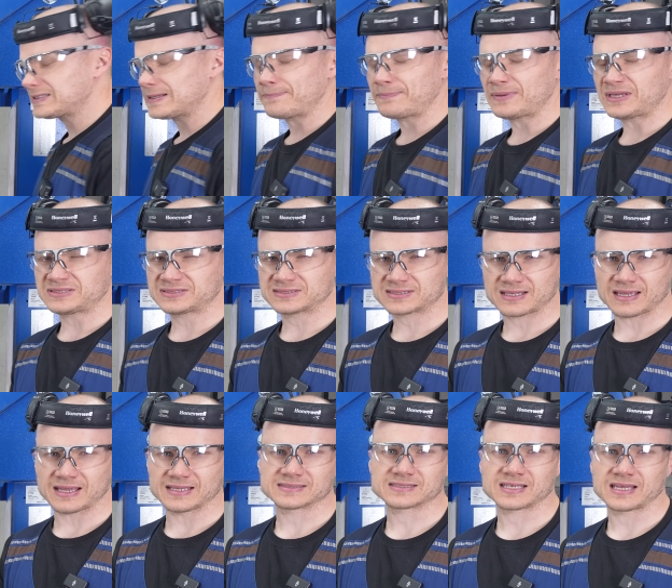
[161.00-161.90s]
is the best
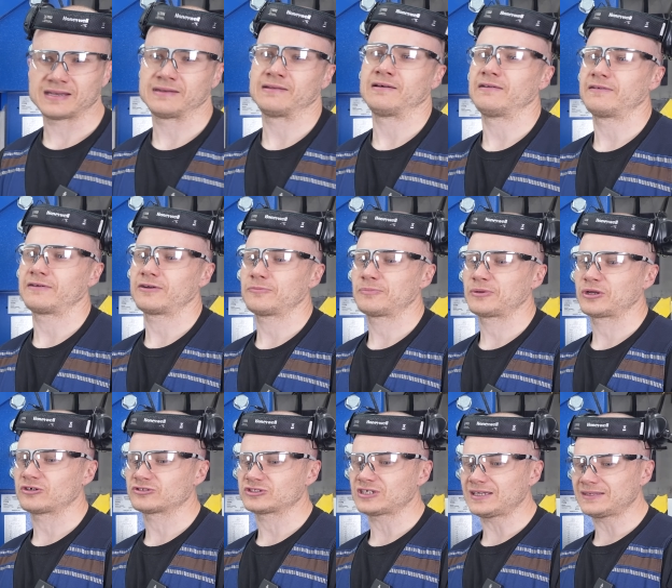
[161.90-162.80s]
case scenario,
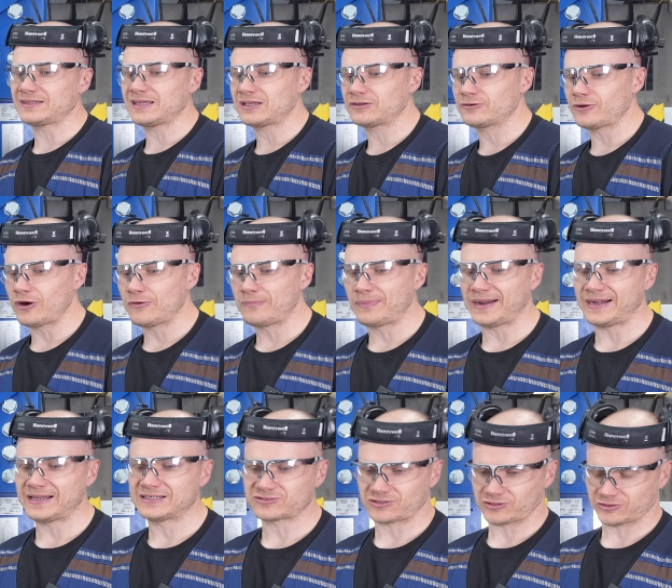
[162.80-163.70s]
because I think
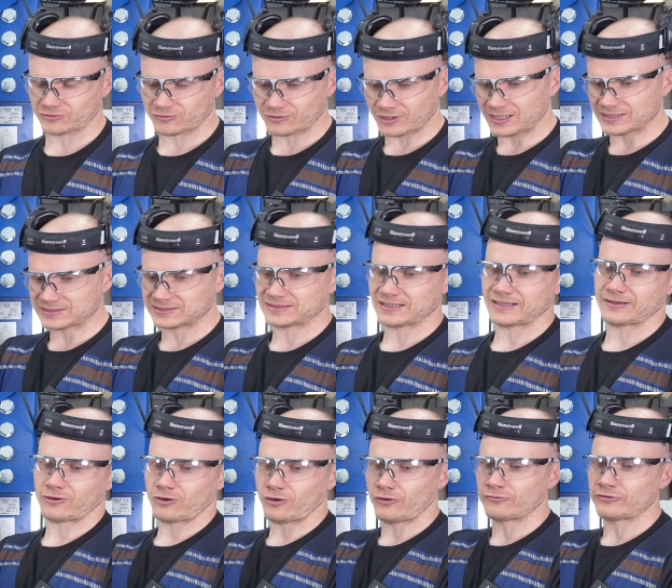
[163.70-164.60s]
nobody is going to crush
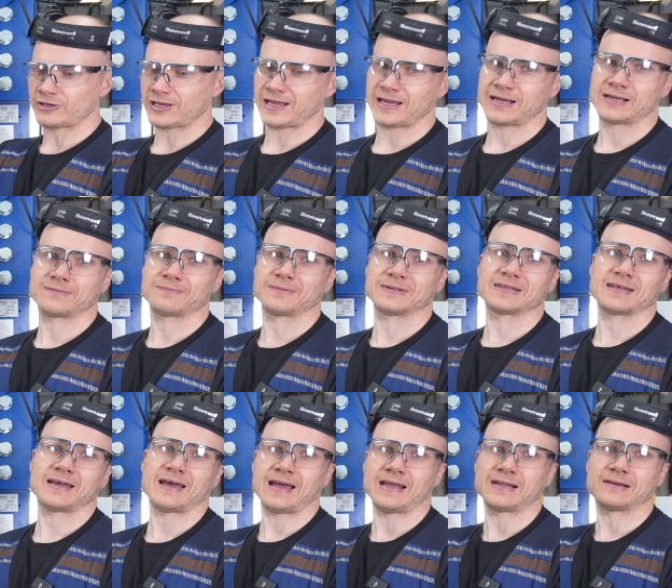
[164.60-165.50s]
their own hand with
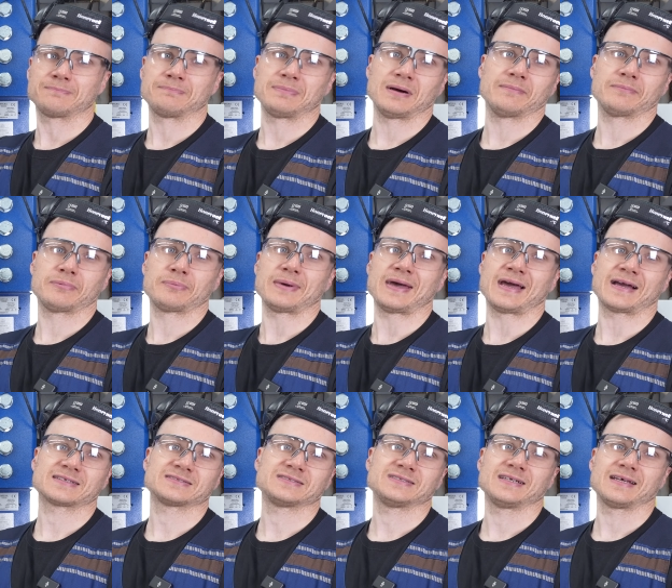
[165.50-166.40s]
the hand pump
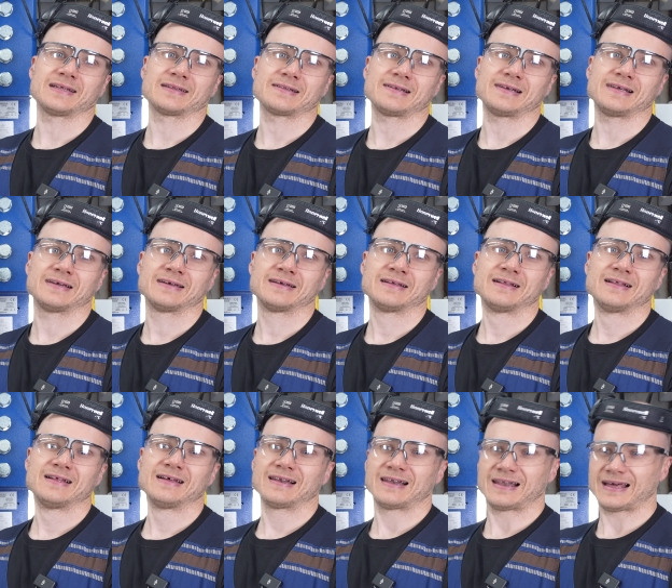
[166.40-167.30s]
accidentally.
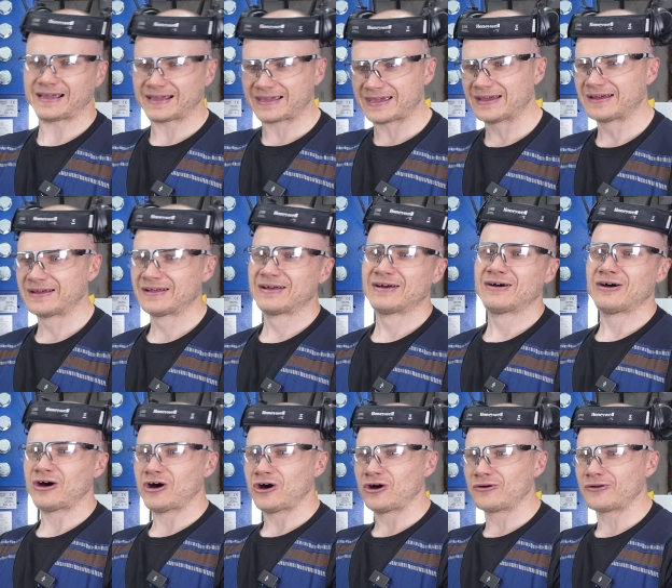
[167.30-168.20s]
Like,
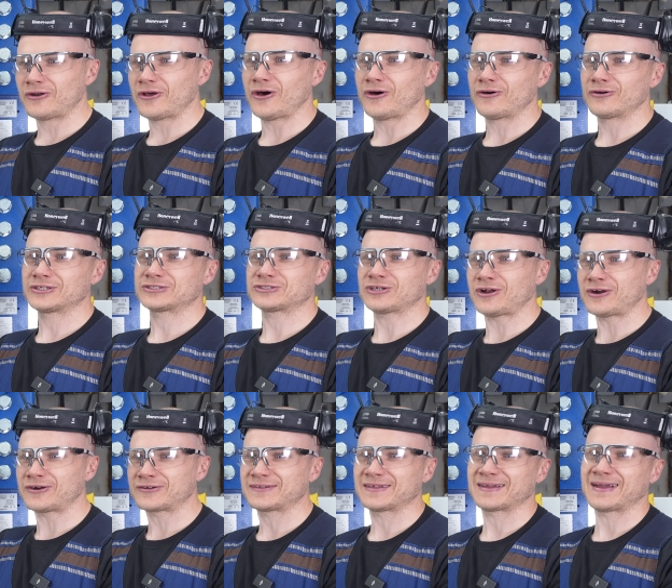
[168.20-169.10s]
oh no, it's
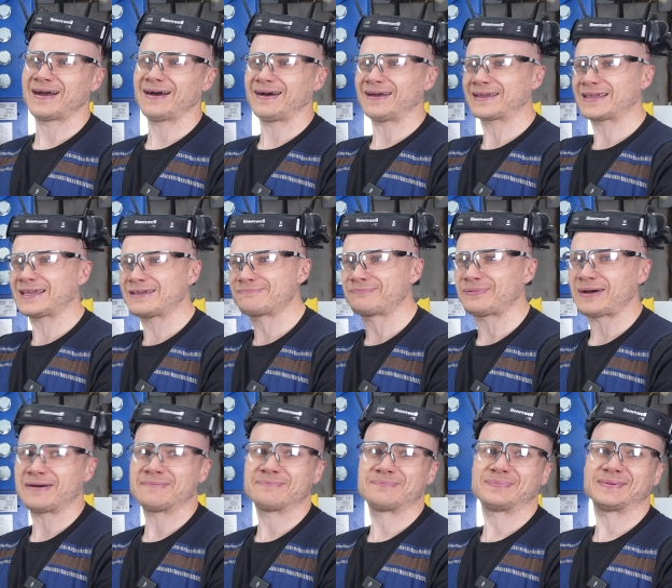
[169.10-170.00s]
hurting, I keep
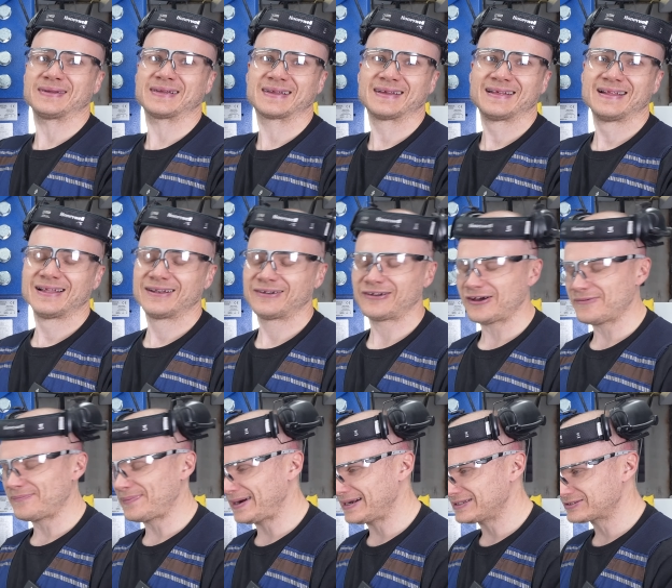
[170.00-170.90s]
pumping.
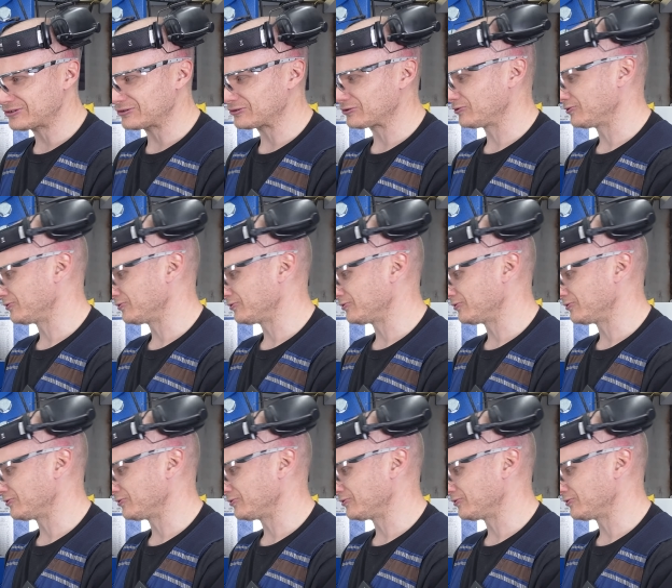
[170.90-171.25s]
Nobody's going to